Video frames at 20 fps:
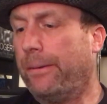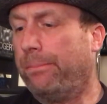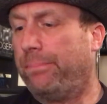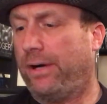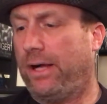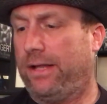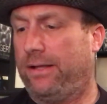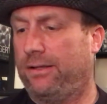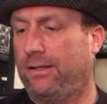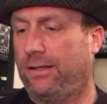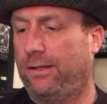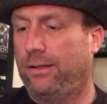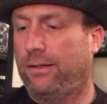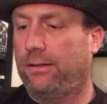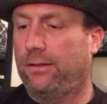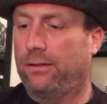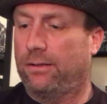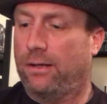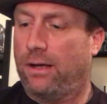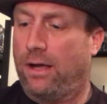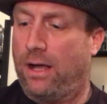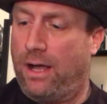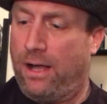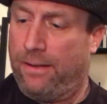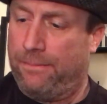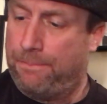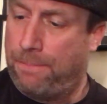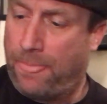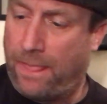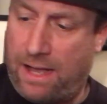but
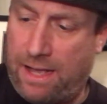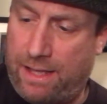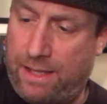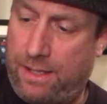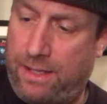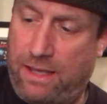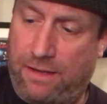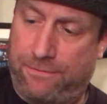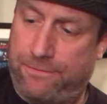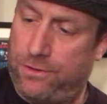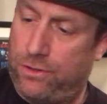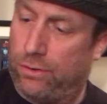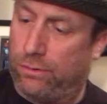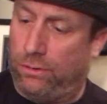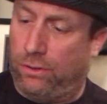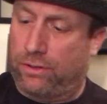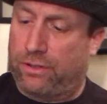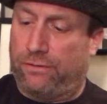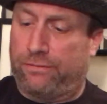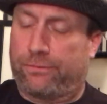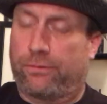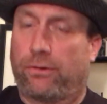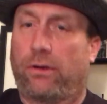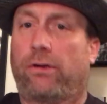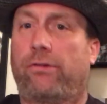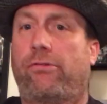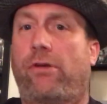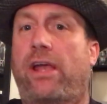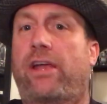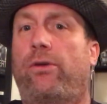if you're looking for
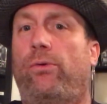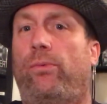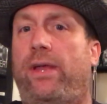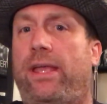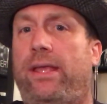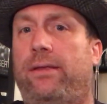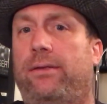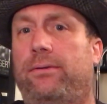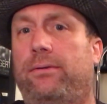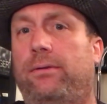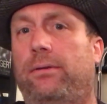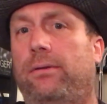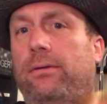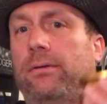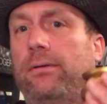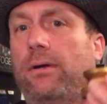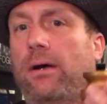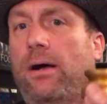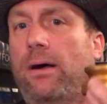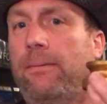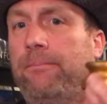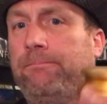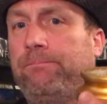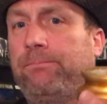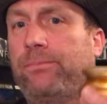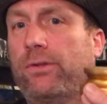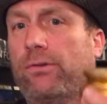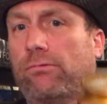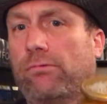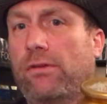a record weight,
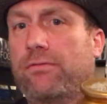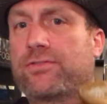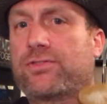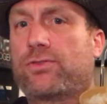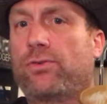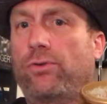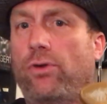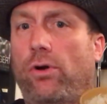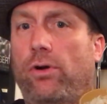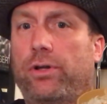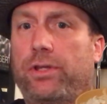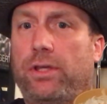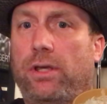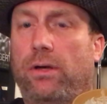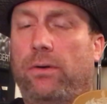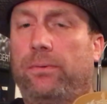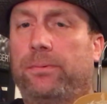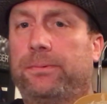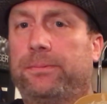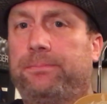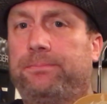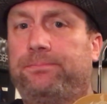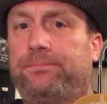Riverstone Audio